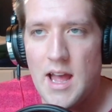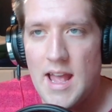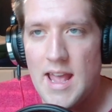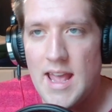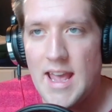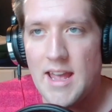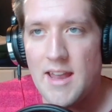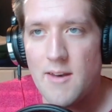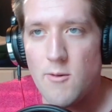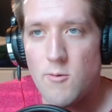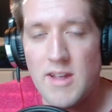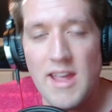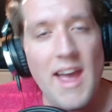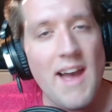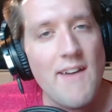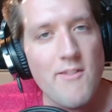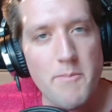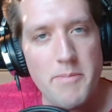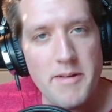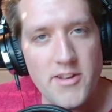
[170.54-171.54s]
And we
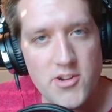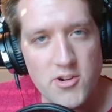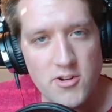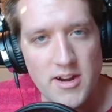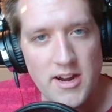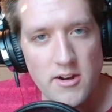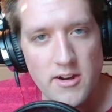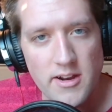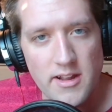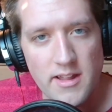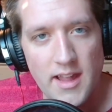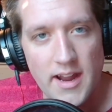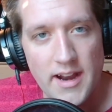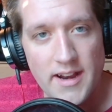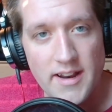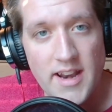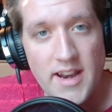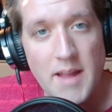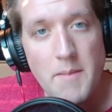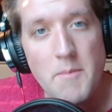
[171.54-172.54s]
have a pitcher here in
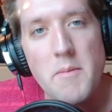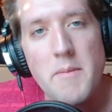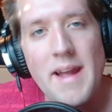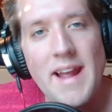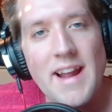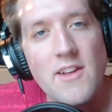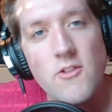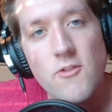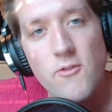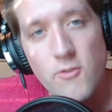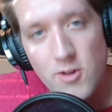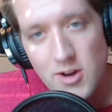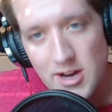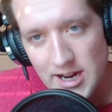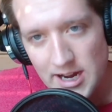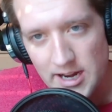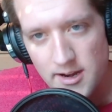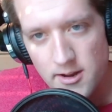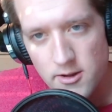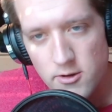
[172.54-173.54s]
Atlanta named Max
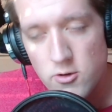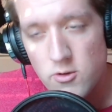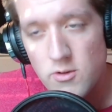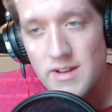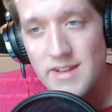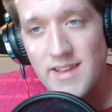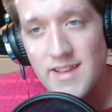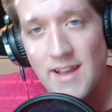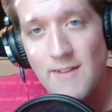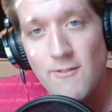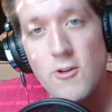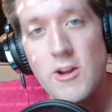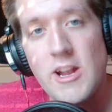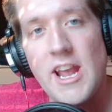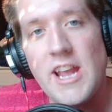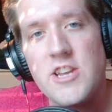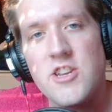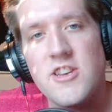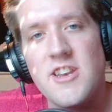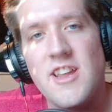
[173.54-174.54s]
Fried, who is a
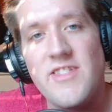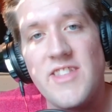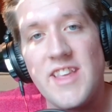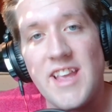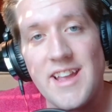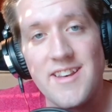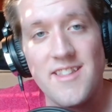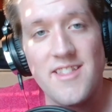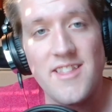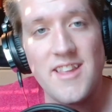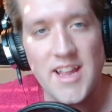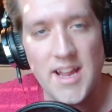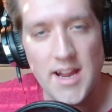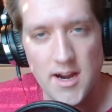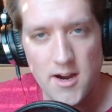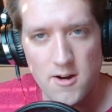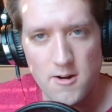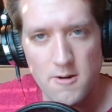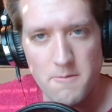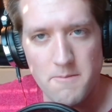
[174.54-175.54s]
free agent at the end of the
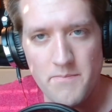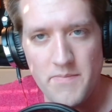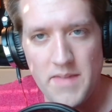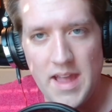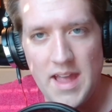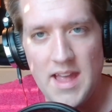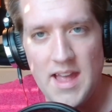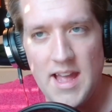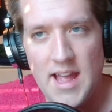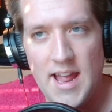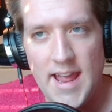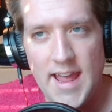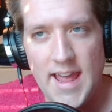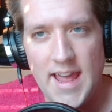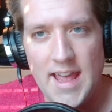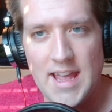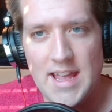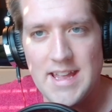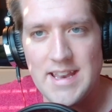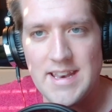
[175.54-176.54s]
year.
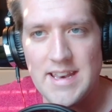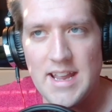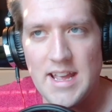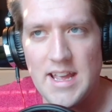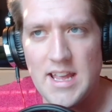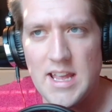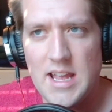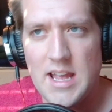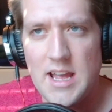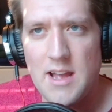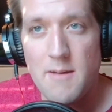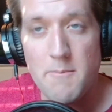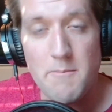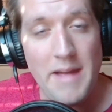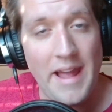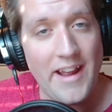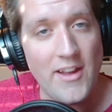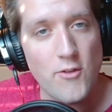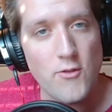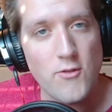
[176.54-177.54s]
And
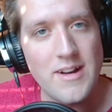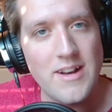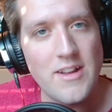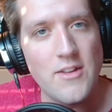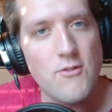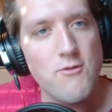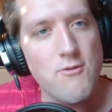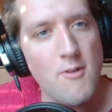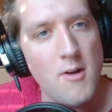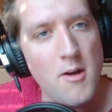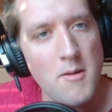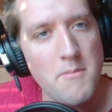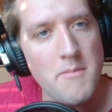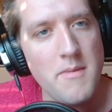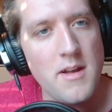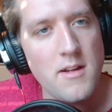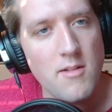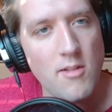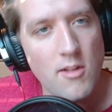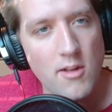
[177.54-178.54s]
Max Fried is
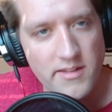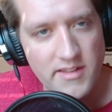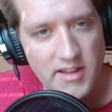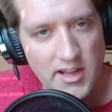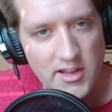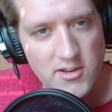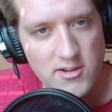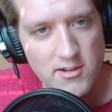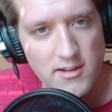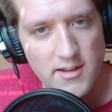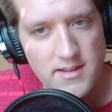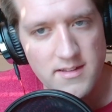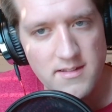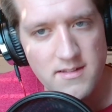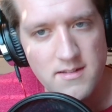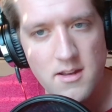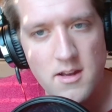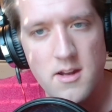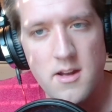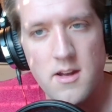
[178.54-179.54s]
from Los
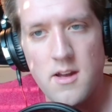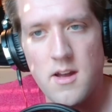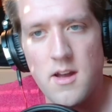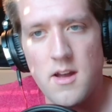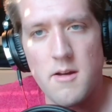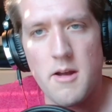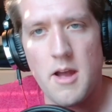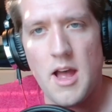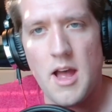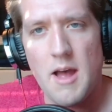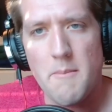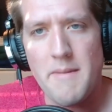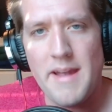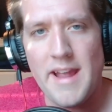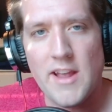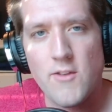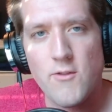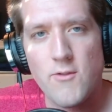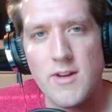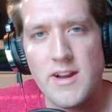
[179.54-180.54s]
Angeles.
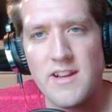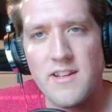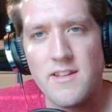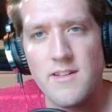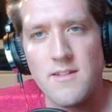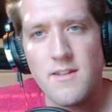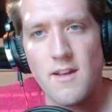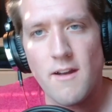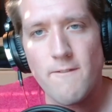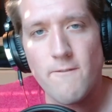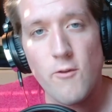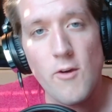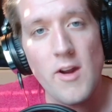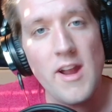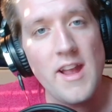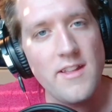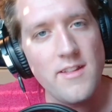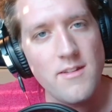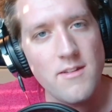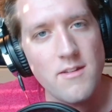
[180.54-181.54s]
Max Fried is
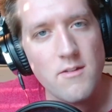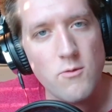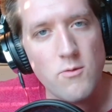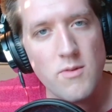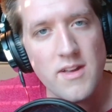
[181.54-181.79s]
friends